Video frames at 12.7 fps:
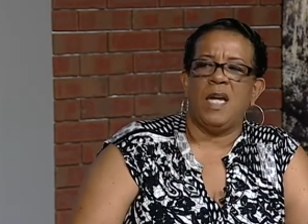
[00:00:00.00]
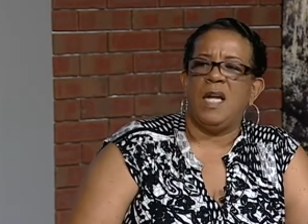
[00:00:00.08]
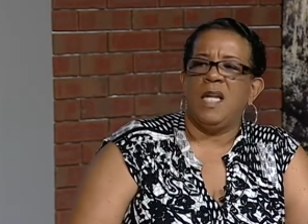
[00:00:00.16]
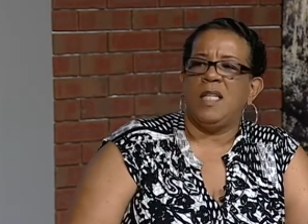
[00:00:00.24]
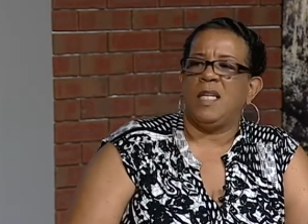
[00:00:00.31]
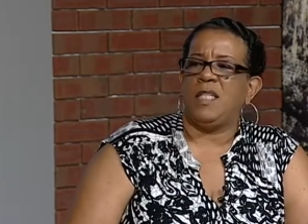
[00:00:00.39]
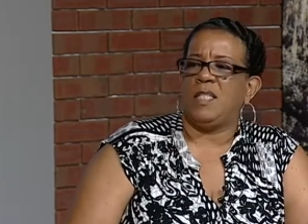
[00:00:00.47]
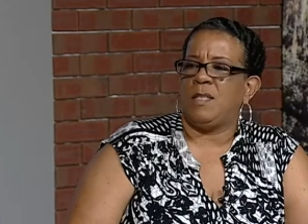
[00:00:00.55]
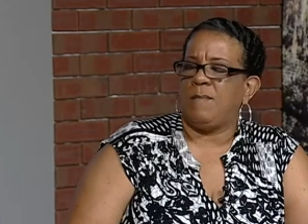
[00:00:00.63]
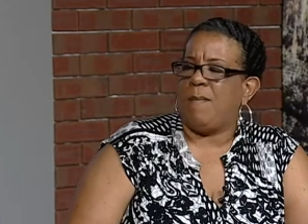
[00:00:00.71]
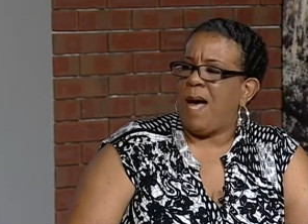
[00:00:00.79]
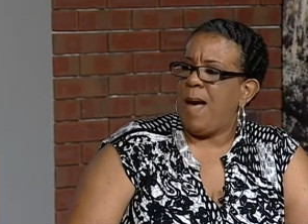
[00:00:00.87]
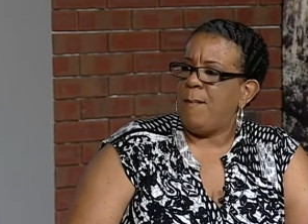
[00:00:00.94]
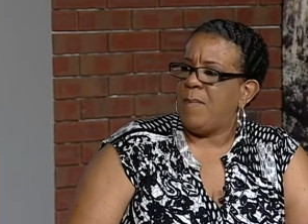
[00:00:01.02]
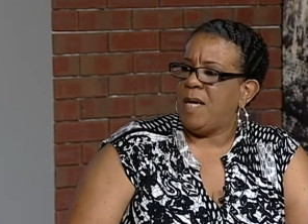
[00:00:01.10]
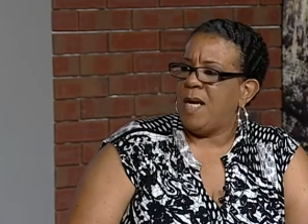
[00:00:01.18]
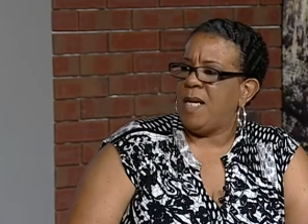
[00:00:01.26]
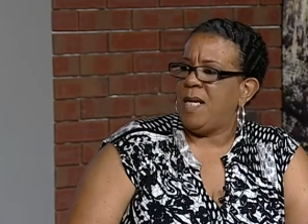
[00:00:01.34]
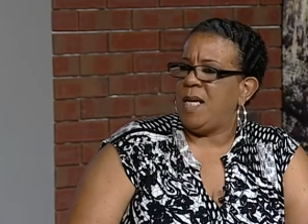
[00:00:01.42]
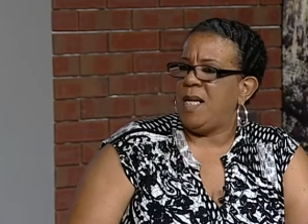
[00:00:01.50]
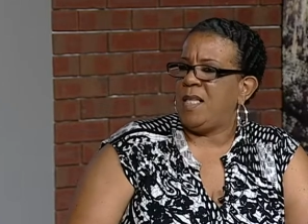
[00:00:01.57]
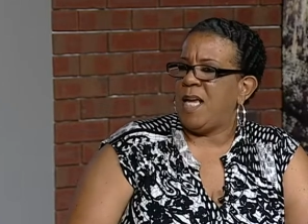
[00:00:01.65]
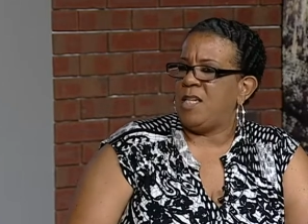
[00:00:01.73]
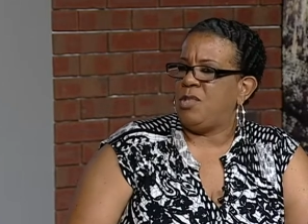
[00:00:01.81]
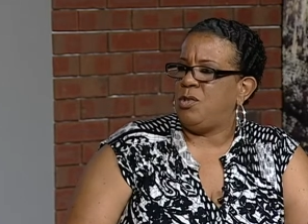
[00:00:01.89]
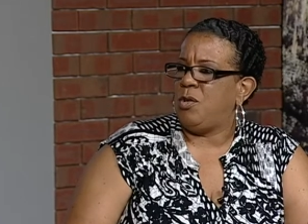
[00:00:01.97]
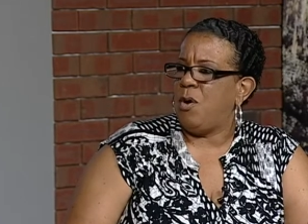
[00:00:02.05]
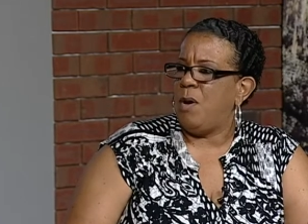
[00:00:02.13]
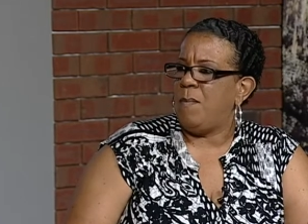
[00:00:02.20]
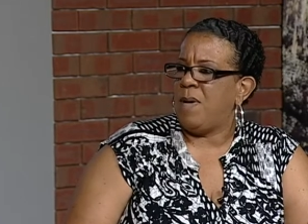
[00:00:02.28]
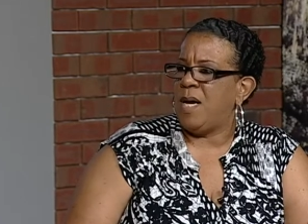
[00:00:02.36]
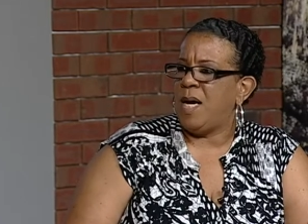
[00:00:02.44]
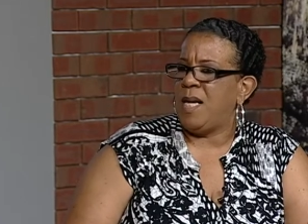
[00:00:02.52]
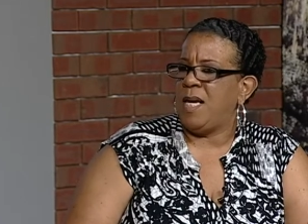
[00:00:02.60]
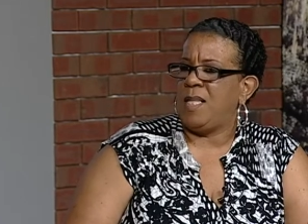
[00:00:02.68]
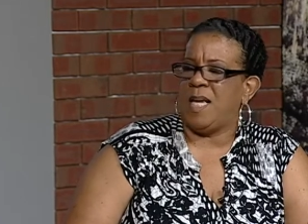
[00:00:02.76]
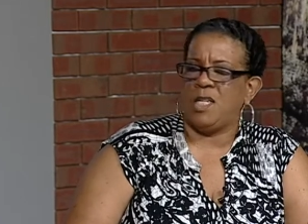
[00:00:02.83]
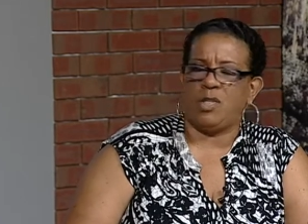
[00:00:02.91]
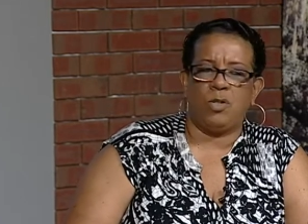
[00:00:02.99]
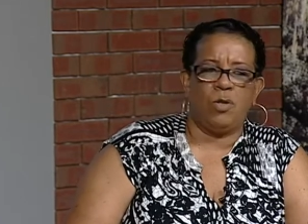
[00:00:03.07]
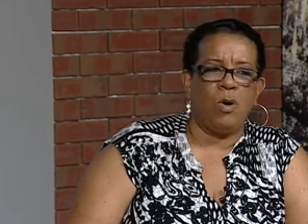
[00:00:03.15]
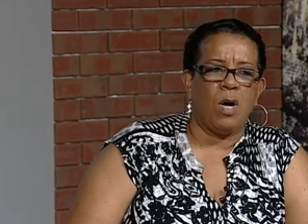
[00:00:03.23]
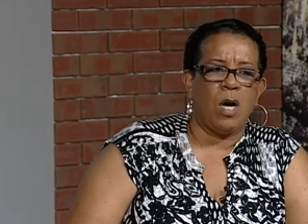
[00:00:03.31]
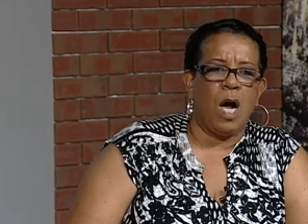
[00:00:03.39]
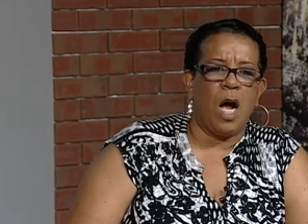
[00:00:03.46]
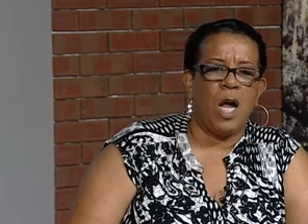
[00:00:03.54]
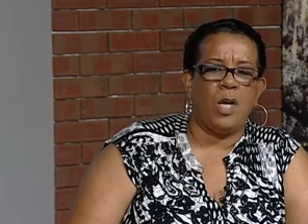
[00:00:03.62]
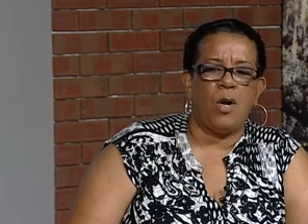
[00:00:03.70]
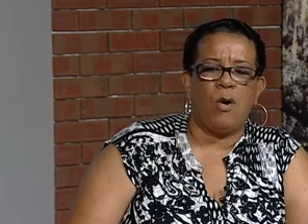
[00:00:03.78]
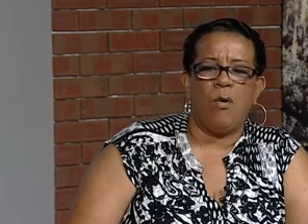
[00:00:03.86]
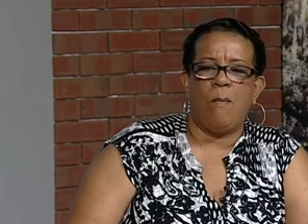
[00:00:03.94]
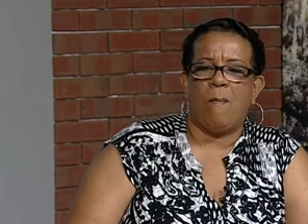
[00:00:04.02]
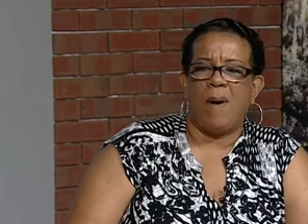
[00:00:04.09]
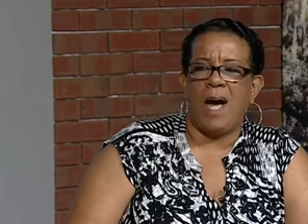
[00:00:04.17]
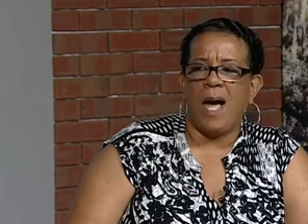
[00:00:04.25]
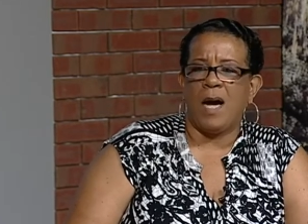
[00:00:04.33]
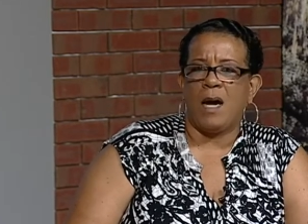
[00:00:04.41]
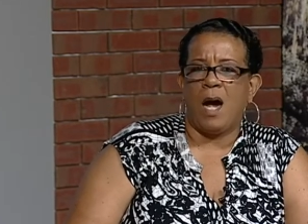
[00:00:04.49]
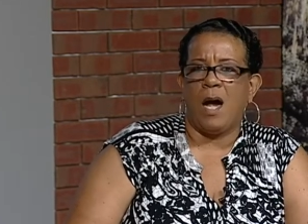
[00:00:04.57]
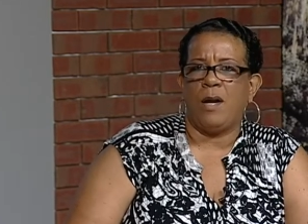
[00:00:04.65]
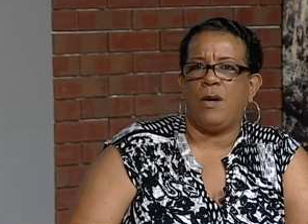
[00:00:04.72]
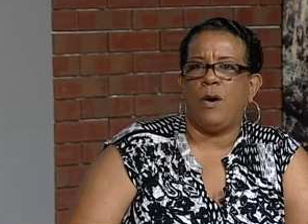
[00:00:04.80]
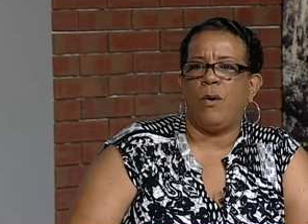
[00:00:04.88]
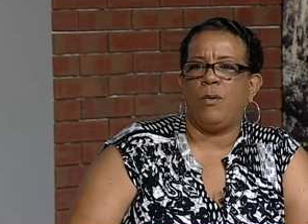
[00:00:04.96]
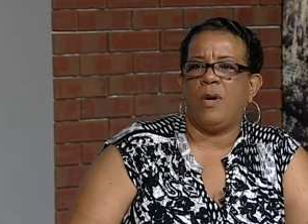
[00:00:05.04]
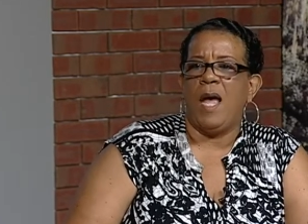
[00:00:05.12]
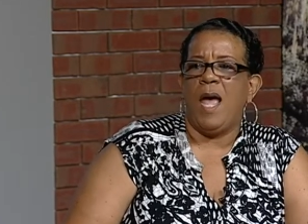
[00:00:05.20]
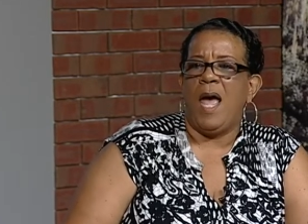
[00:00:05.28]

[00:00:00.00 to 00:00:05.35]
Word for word: Okay. This is my money, that's your money, that's your car note, my car note.